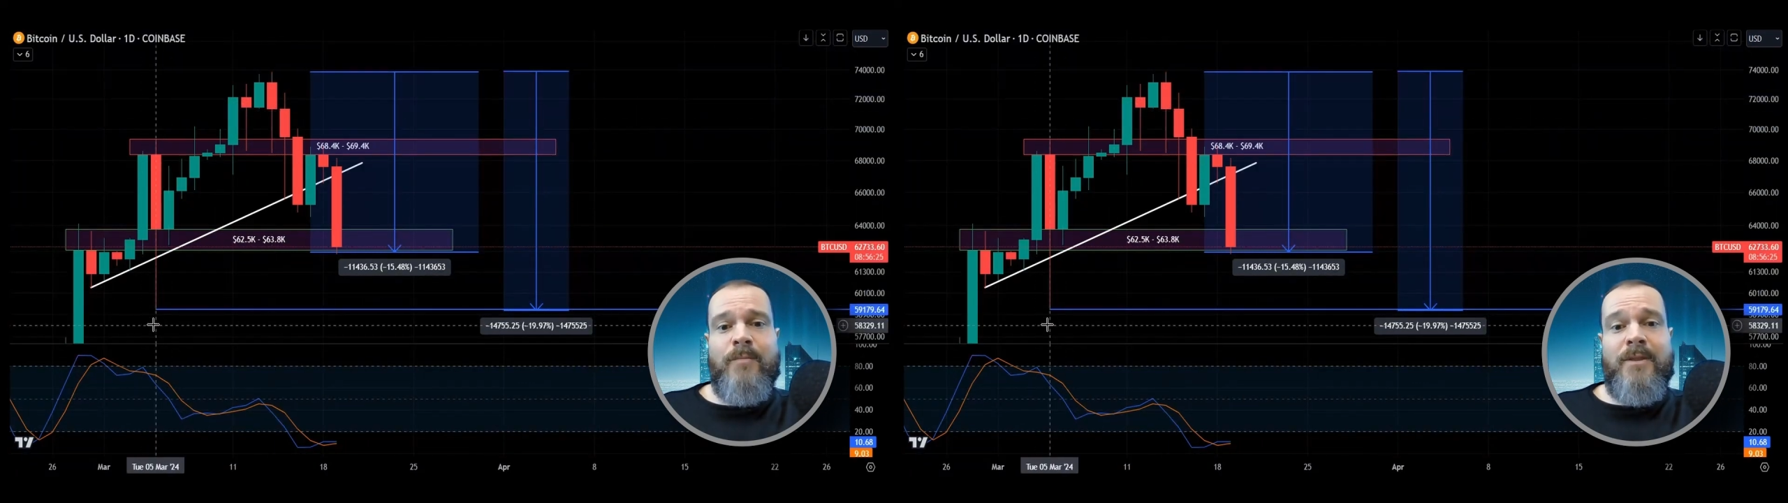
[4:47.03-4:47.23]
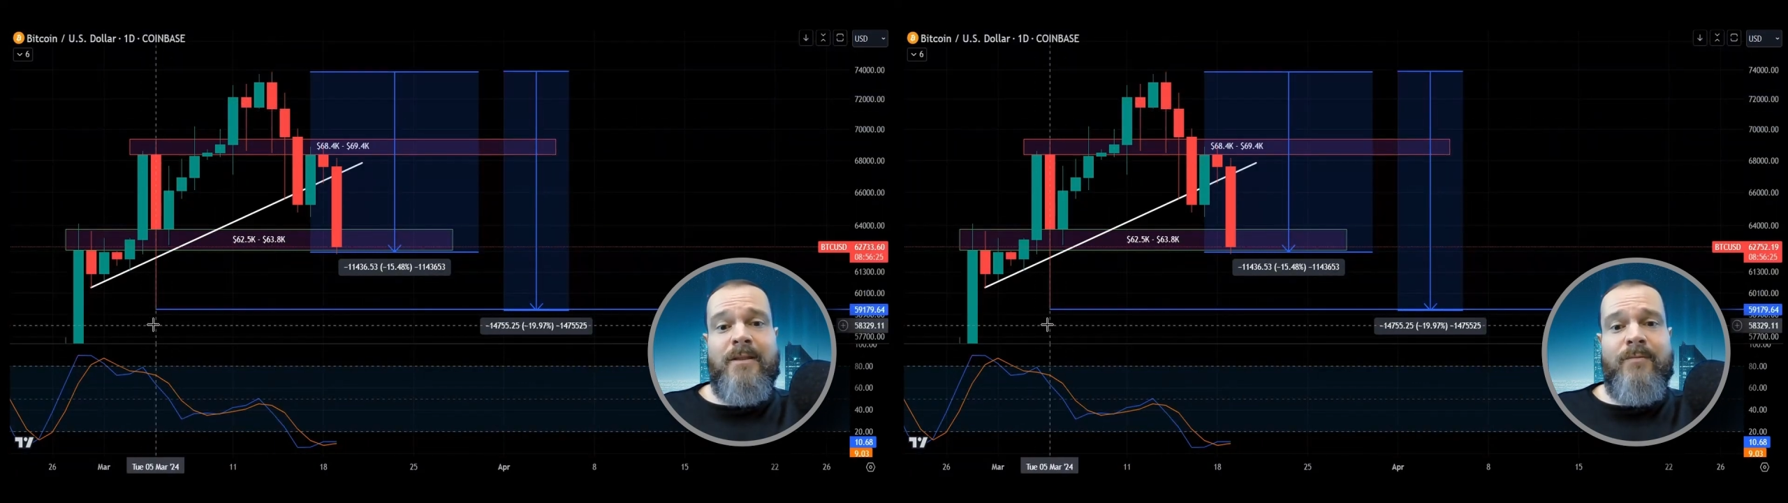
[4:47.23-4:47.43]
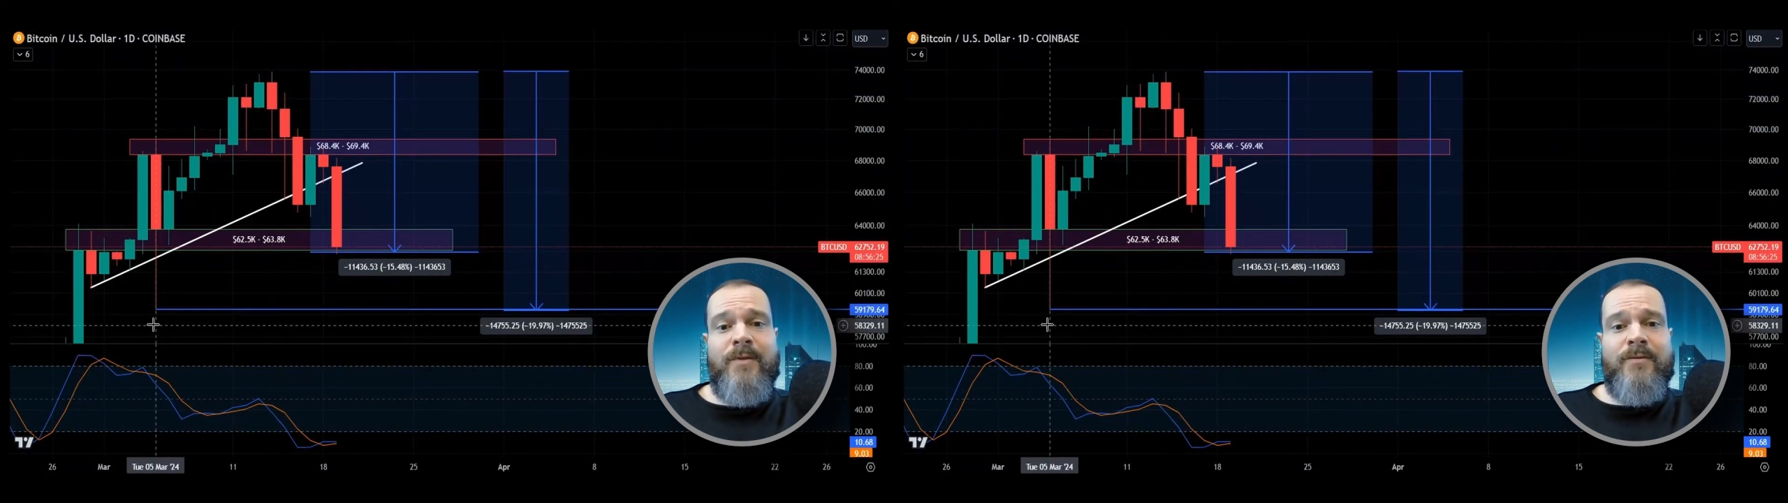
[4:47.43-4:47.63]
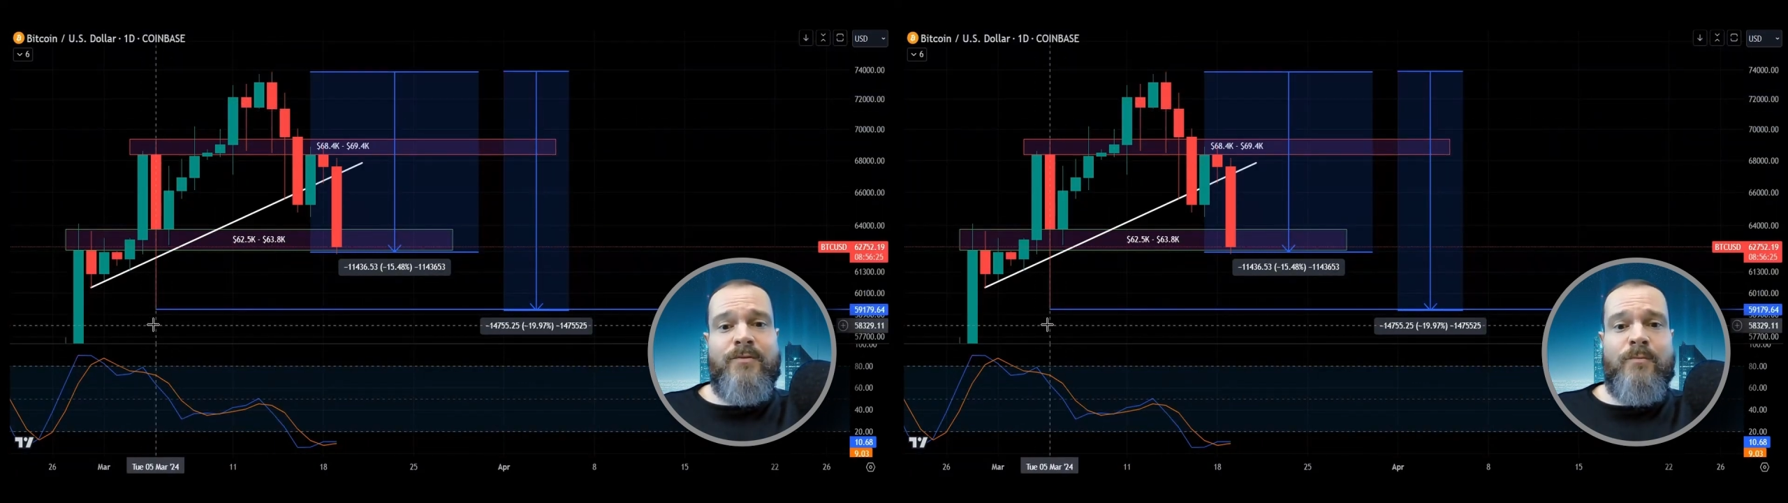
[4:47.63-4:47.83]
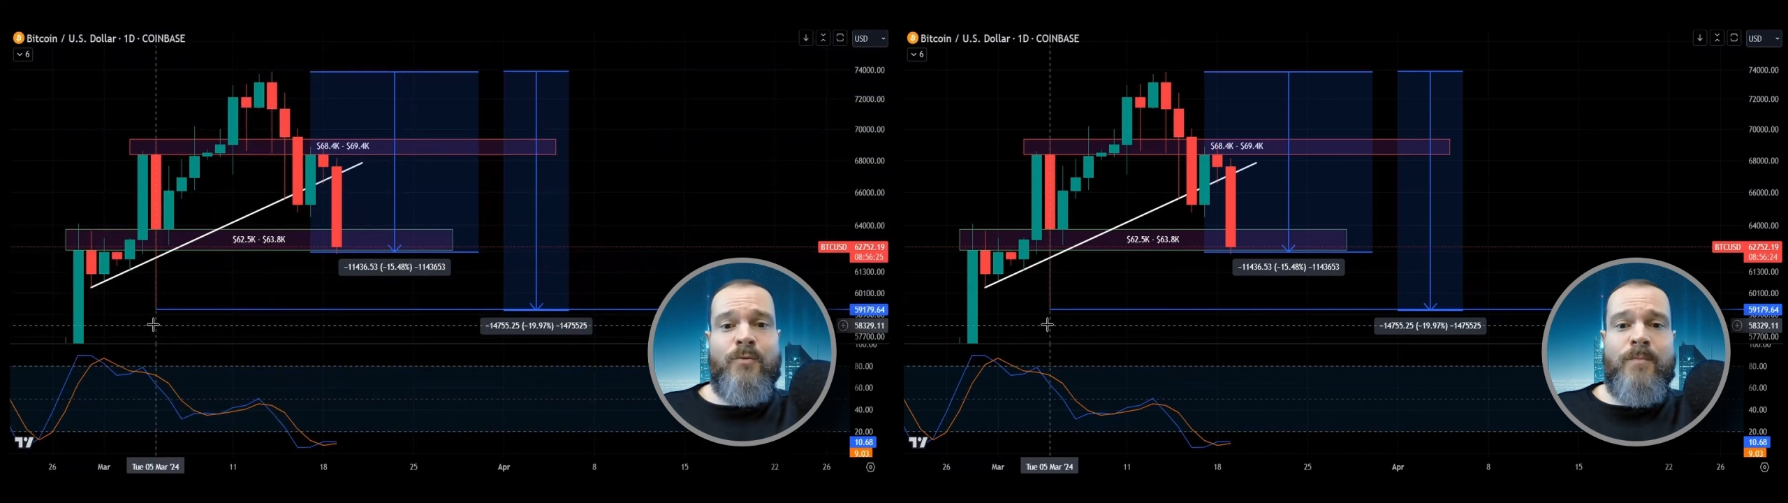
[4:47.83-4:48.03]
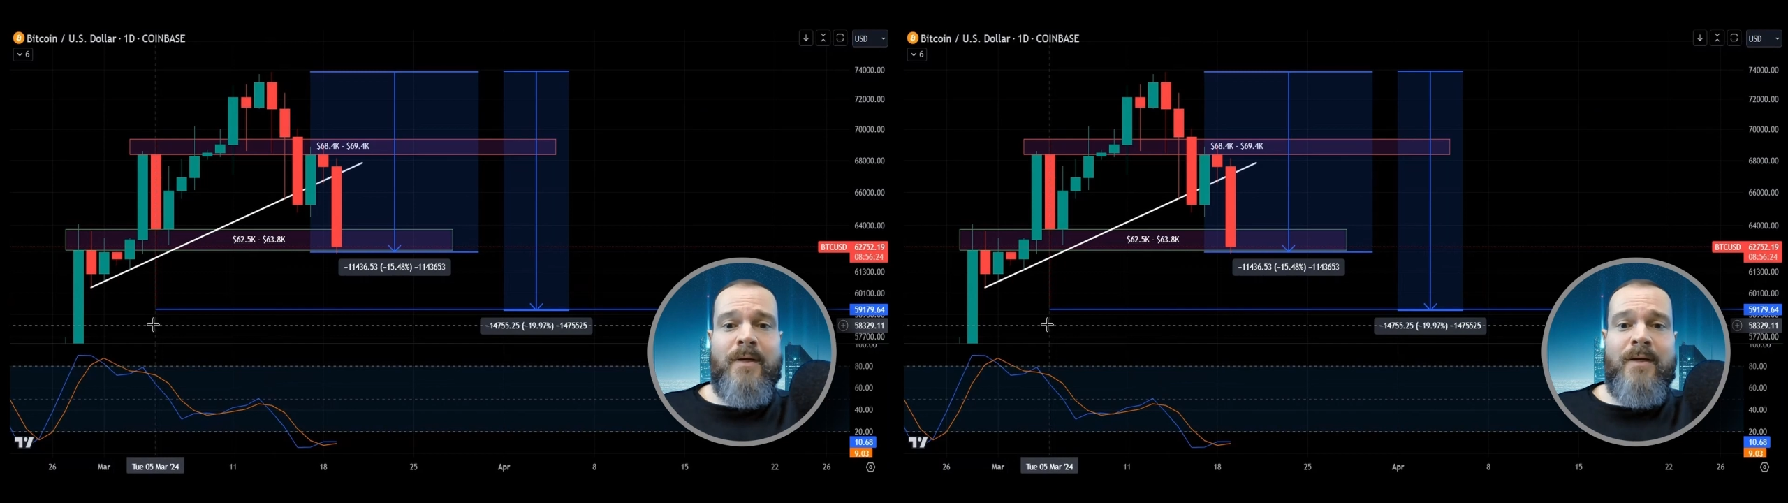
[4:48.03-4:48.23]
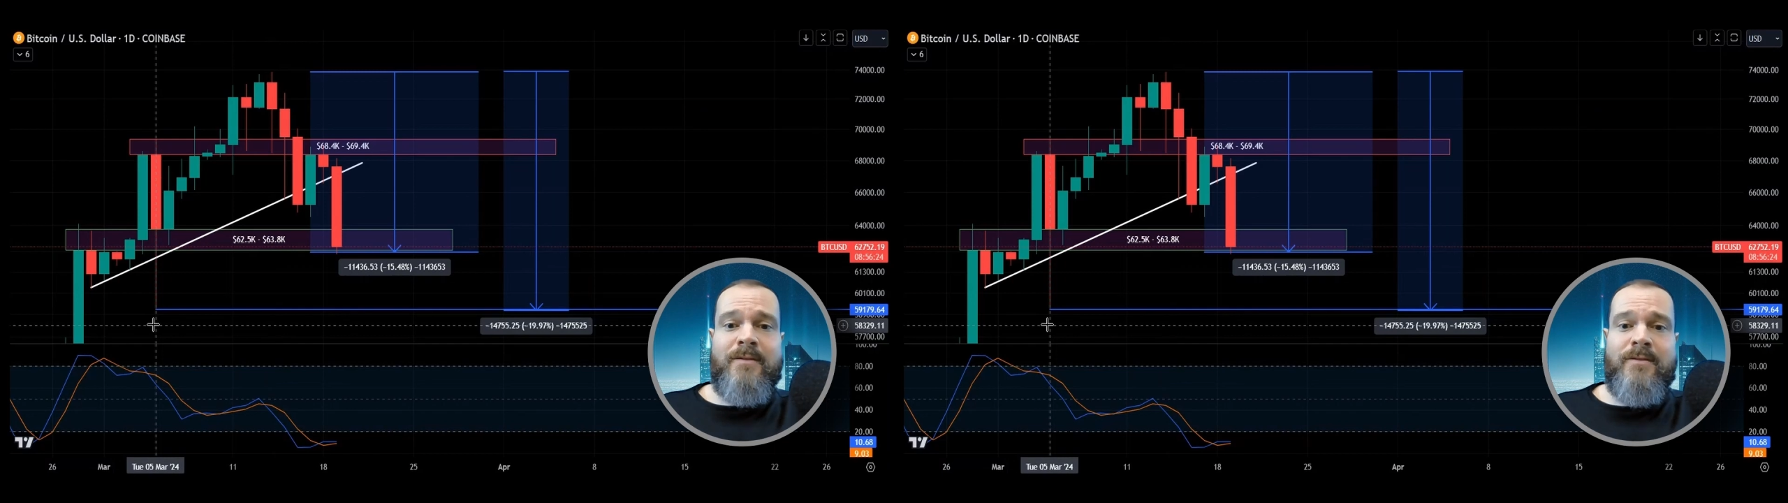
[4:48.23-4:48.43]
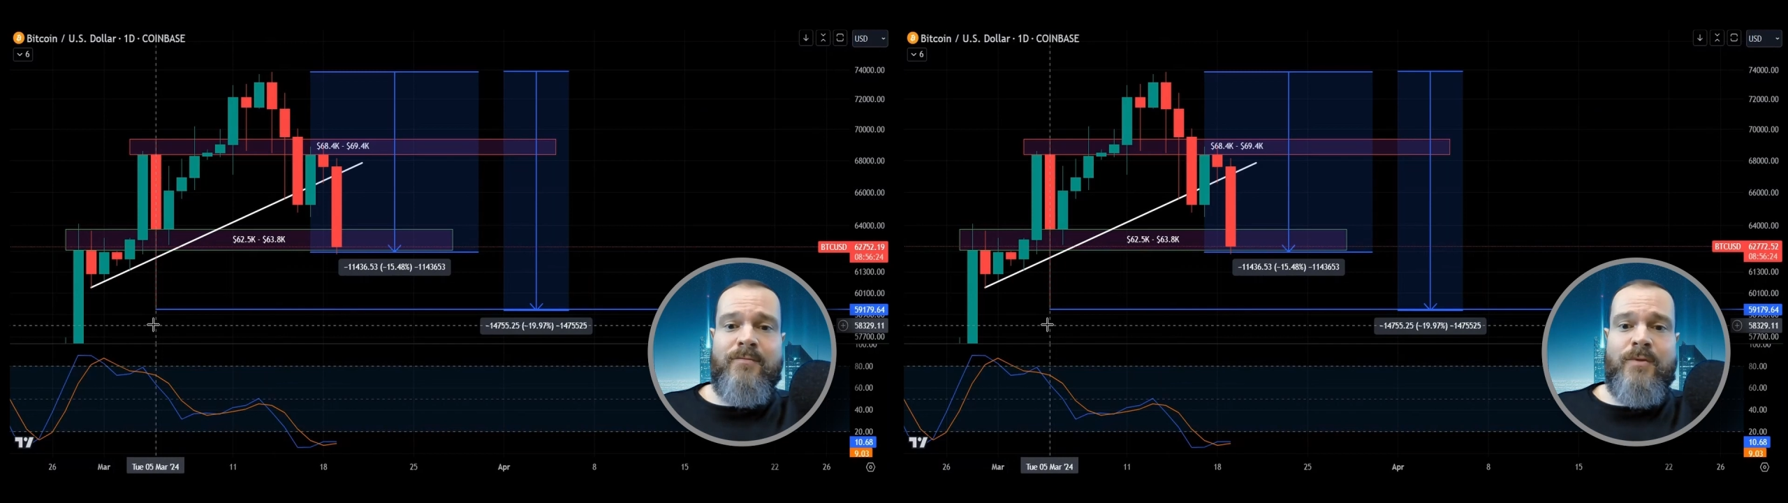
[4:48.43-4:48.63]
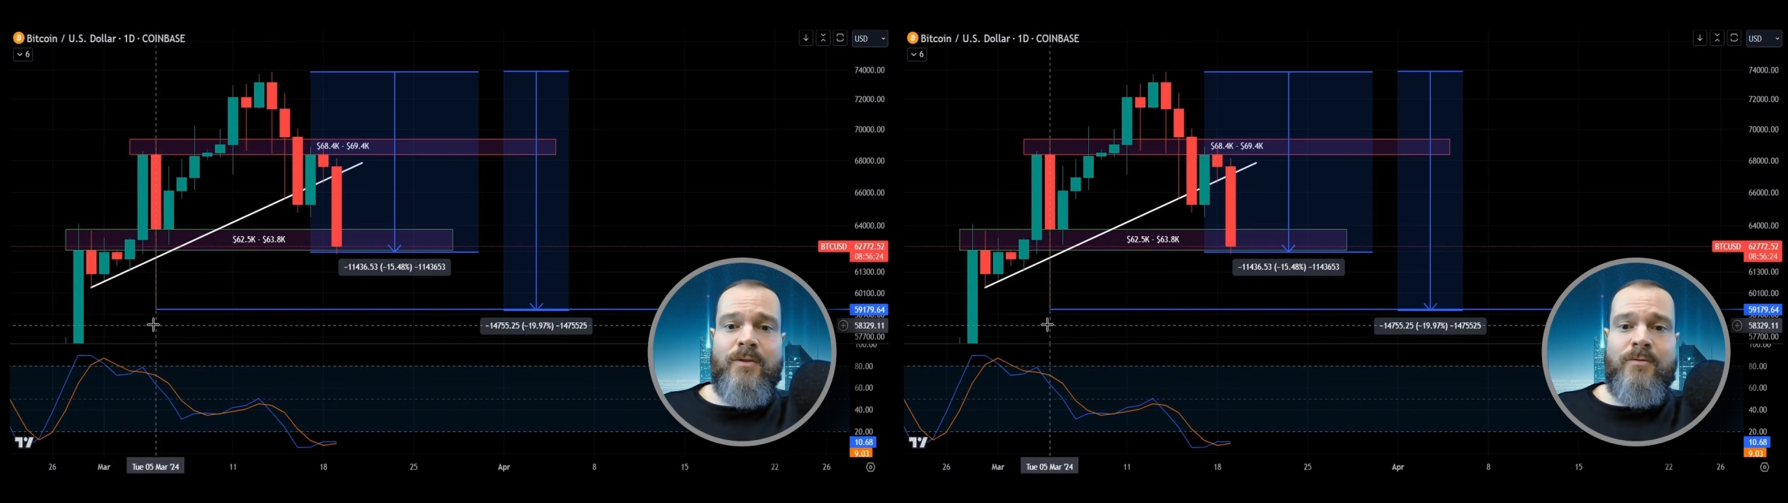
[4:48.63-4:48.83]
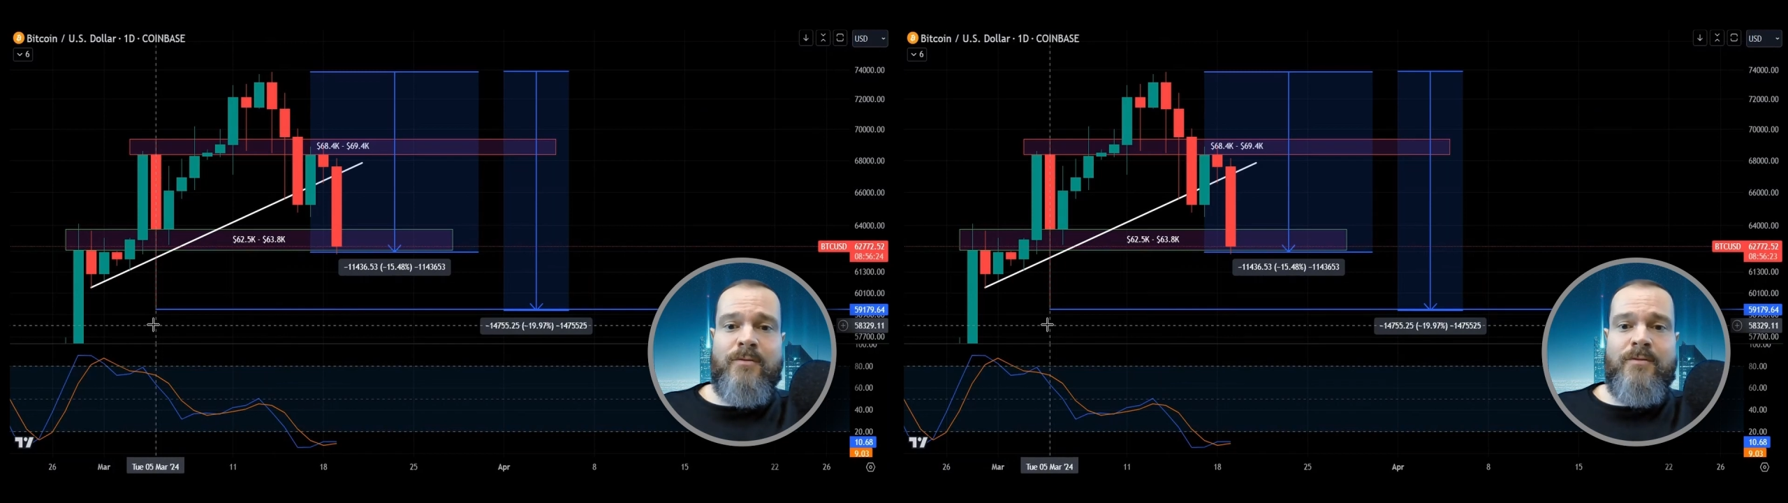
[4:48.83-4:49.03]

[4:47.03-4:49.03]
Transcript: But to leave things on a more positive note,